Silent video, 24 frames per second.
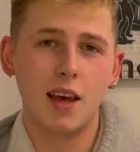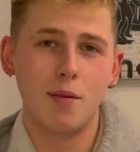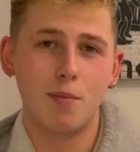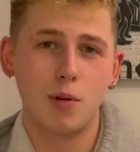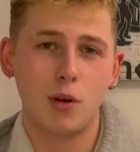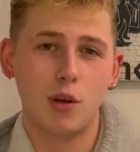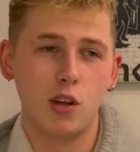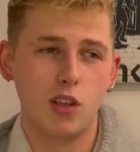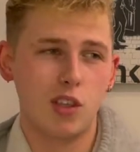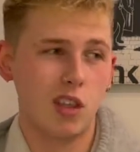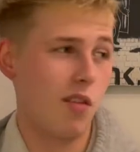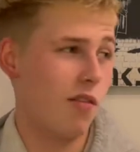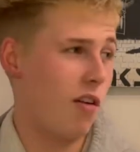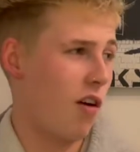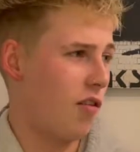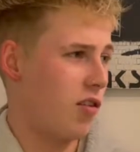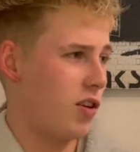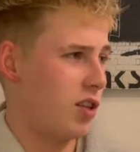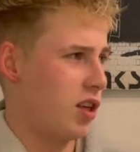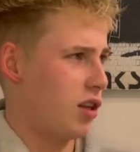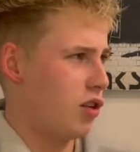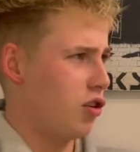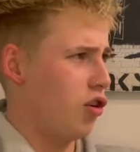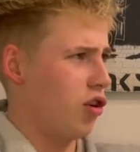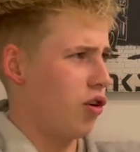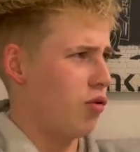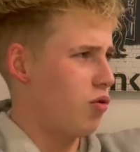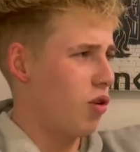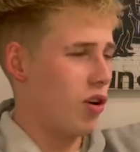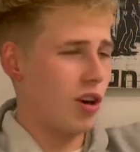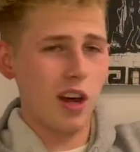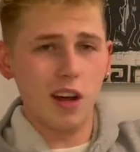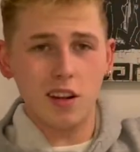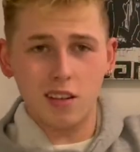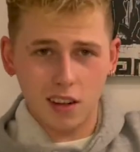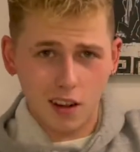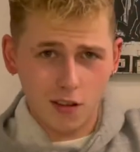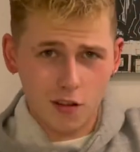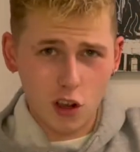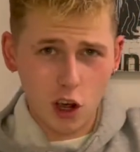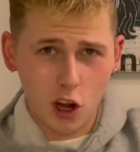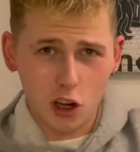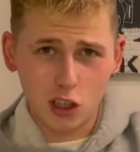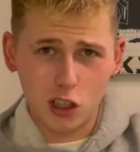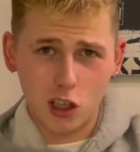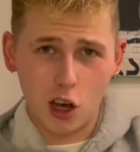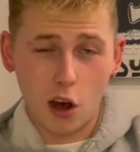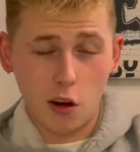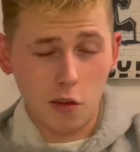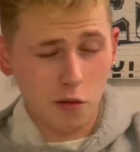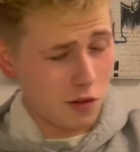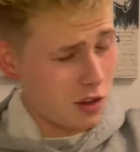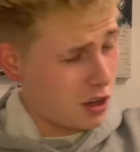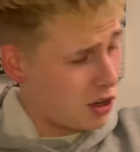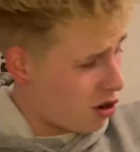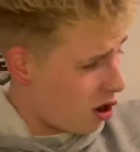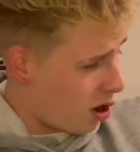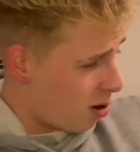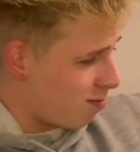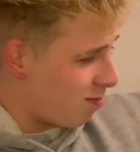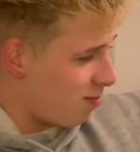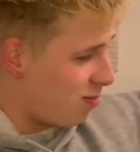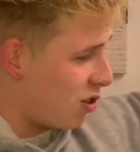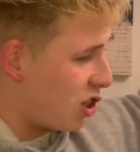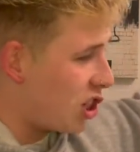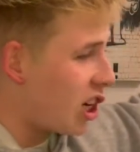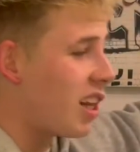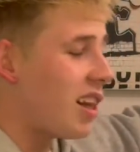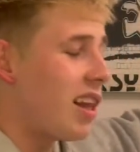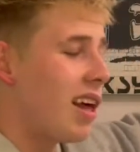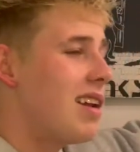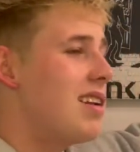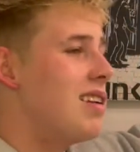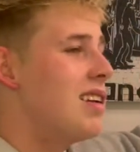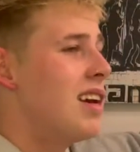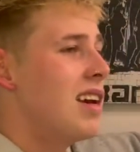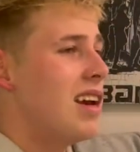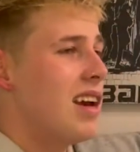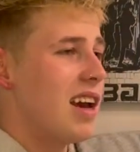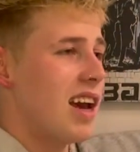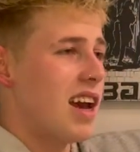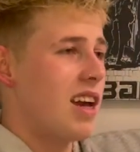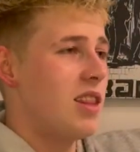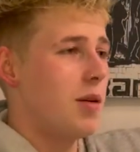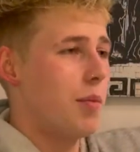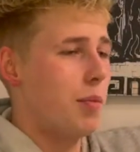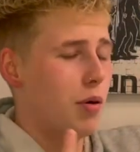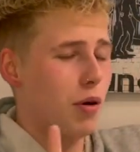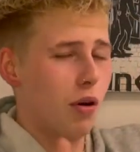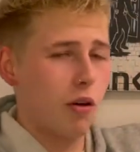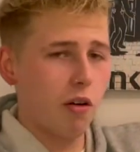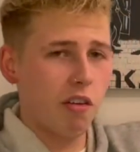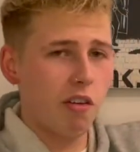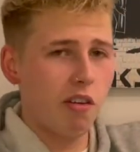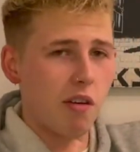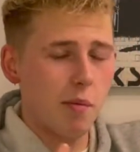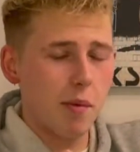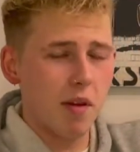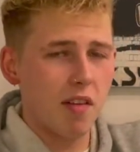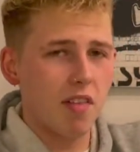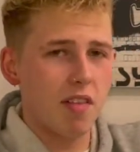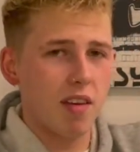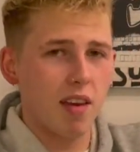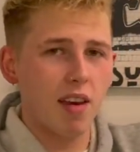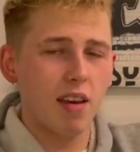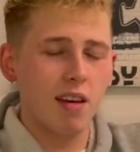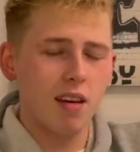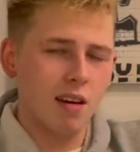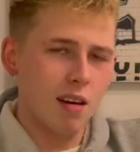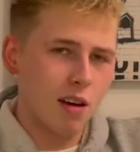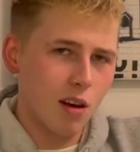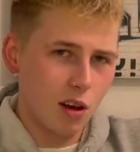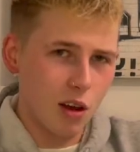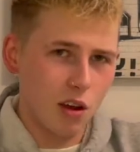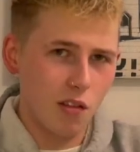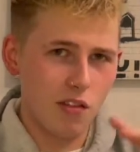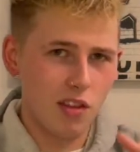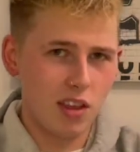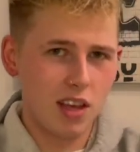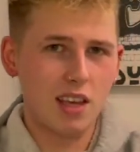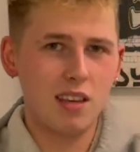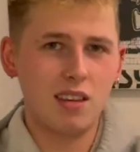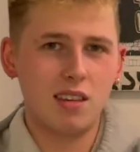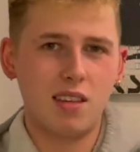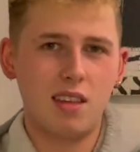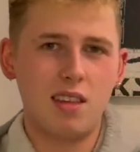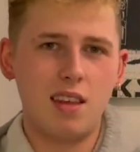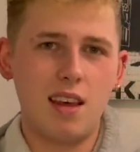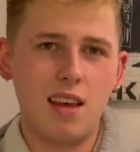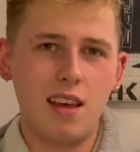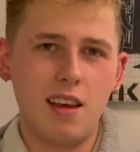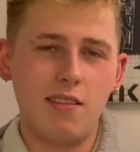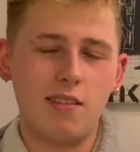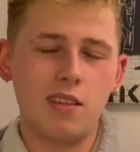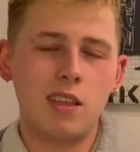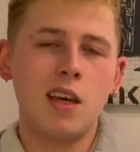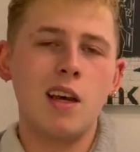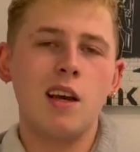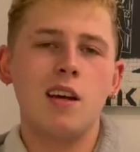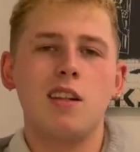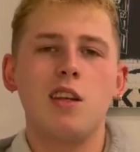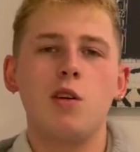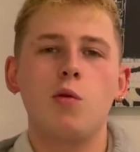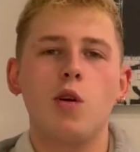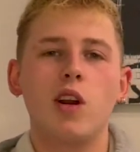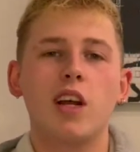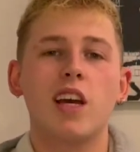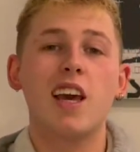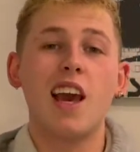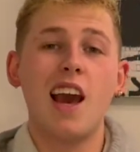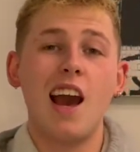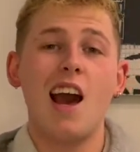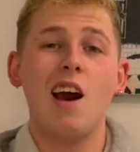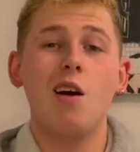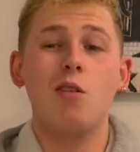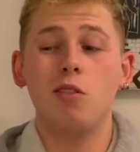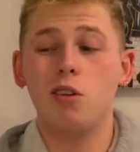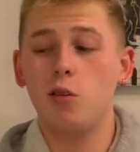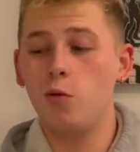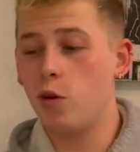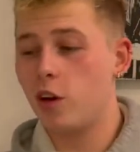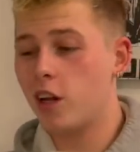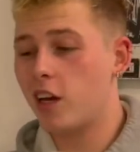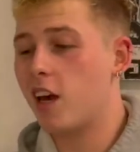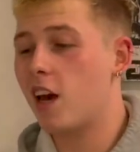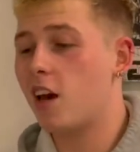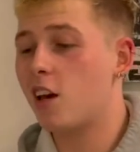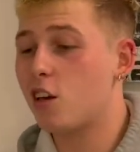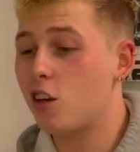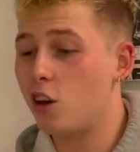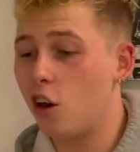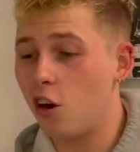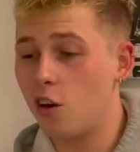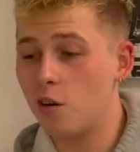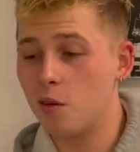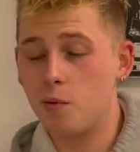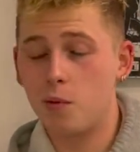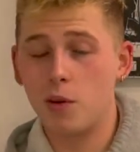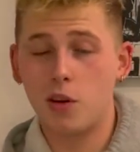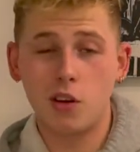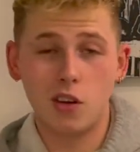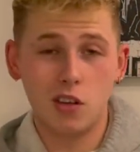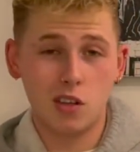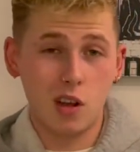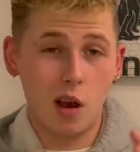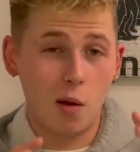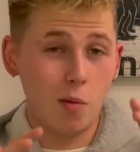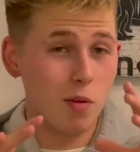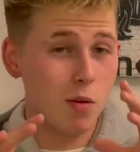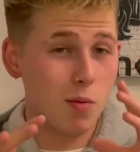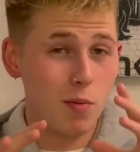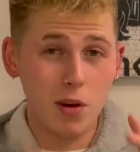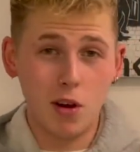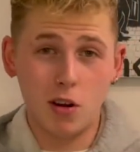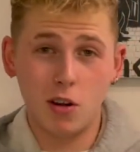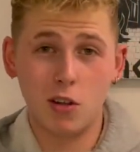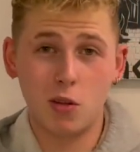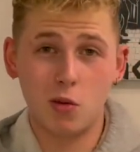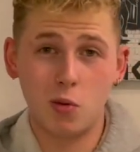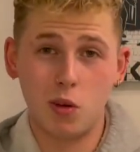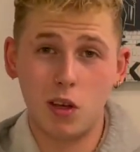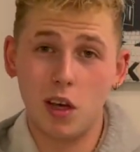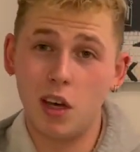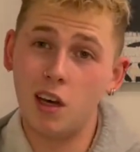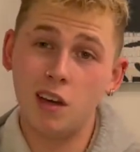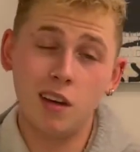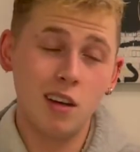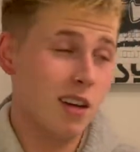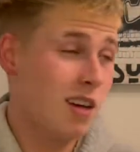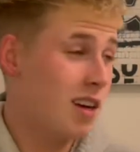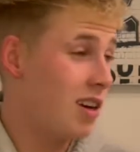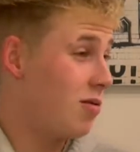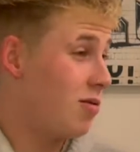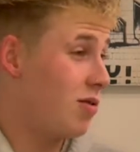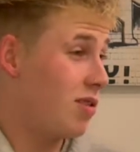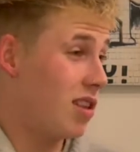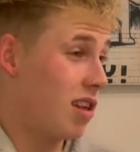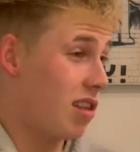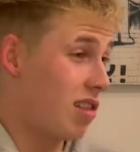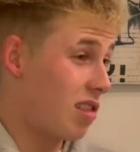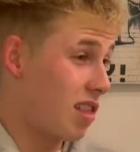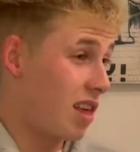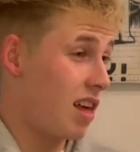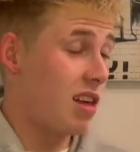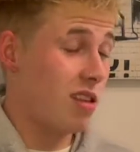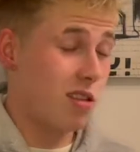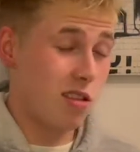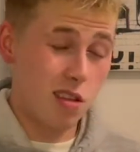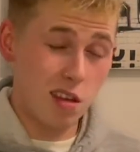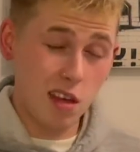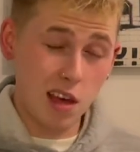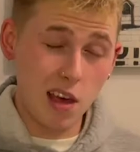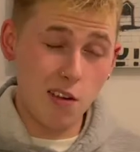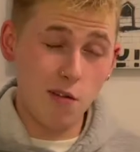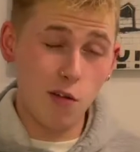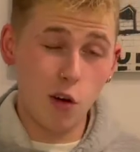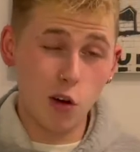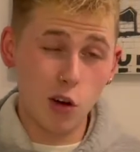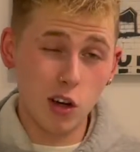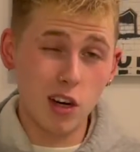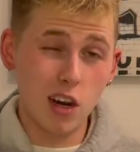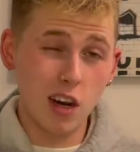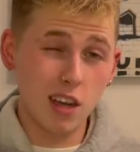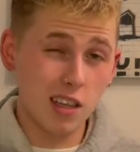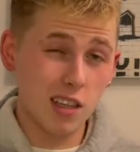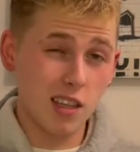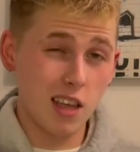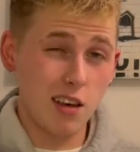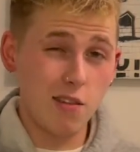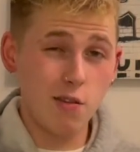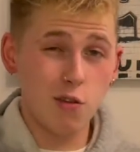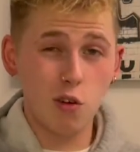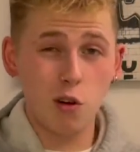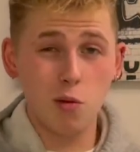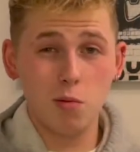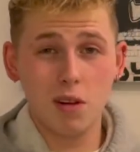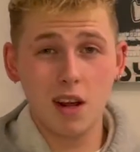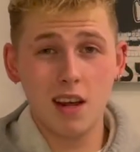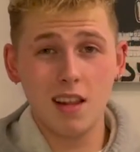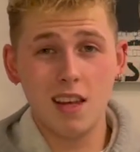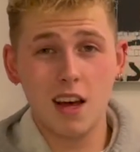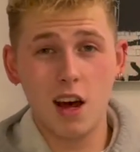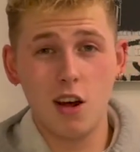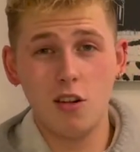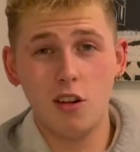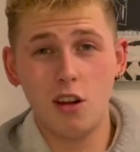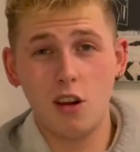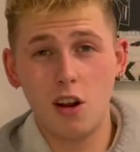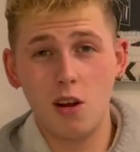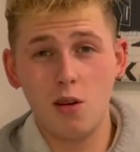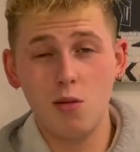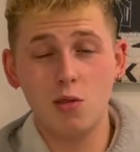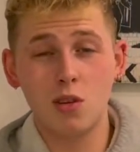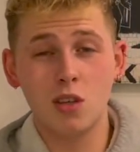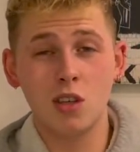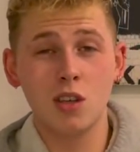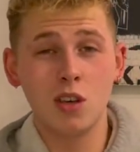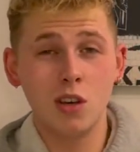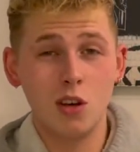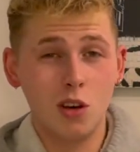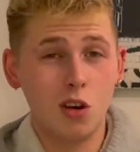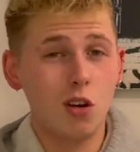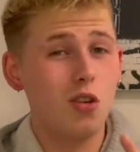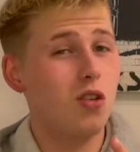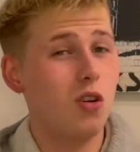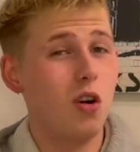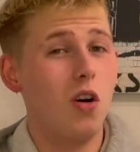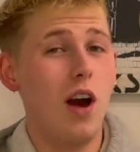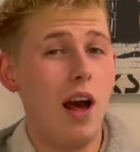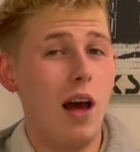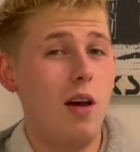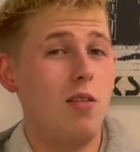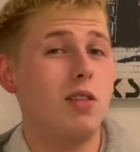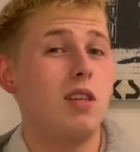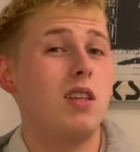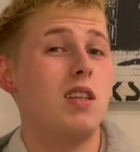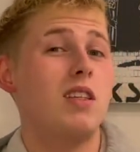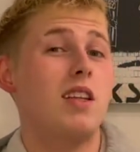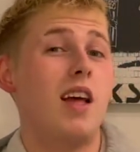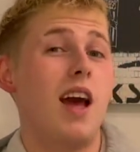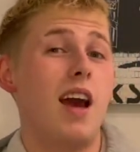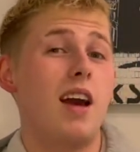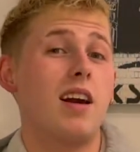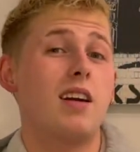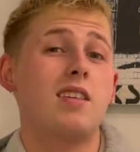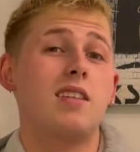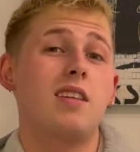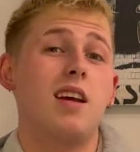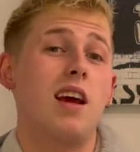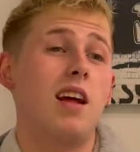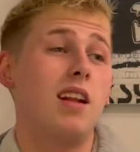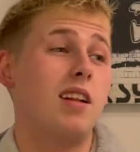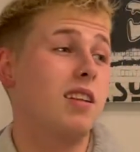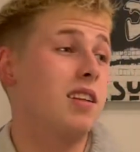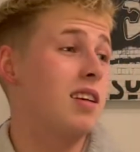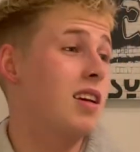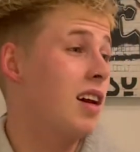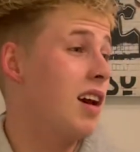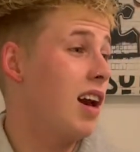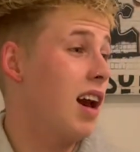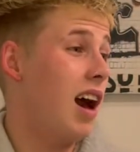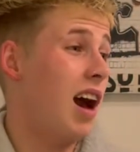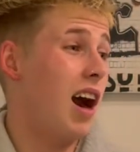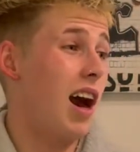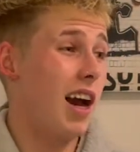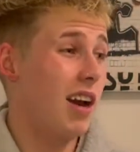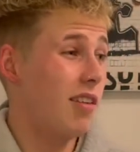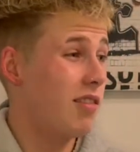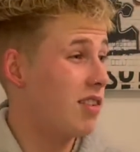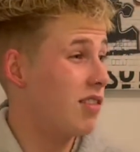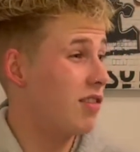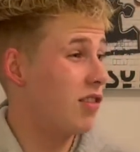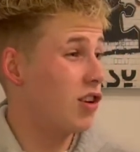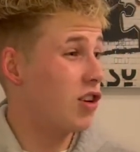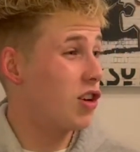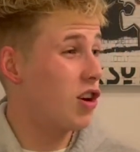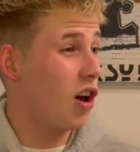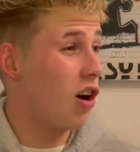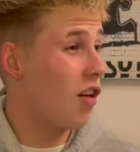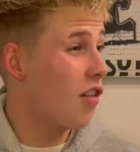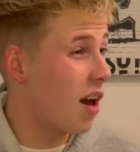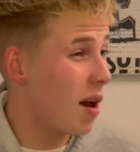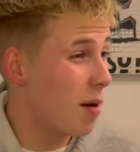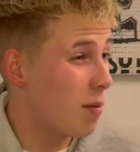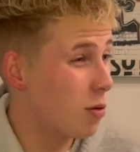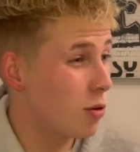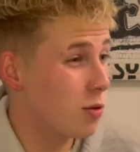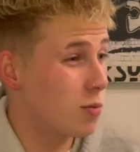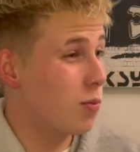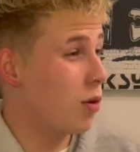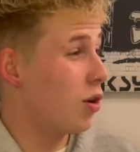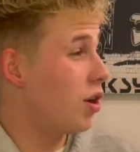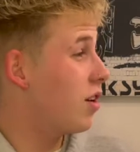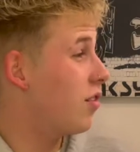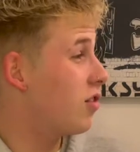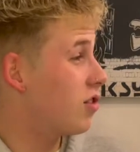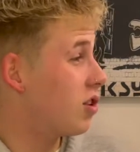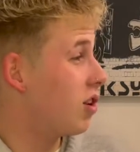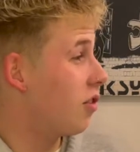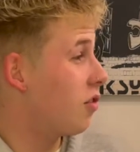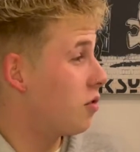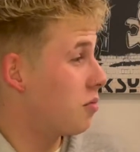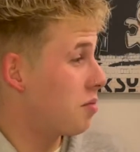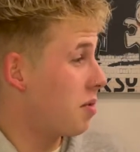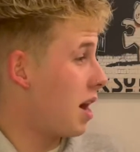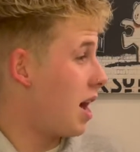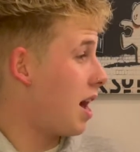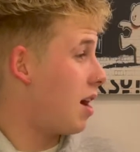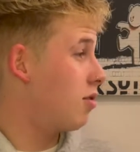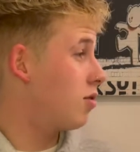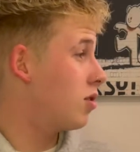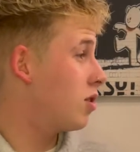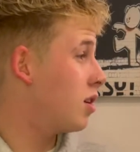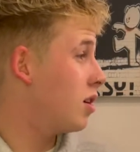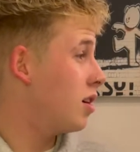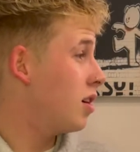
because they've obviously done a runner, they've got off, they're not chilling in the proximity of these thieves. They want to get out, they want to get gone, because I'm going to be honest with you, with a organised thief group like that on the loose, your house is next. And I haven't even got that much money of stuff in my house.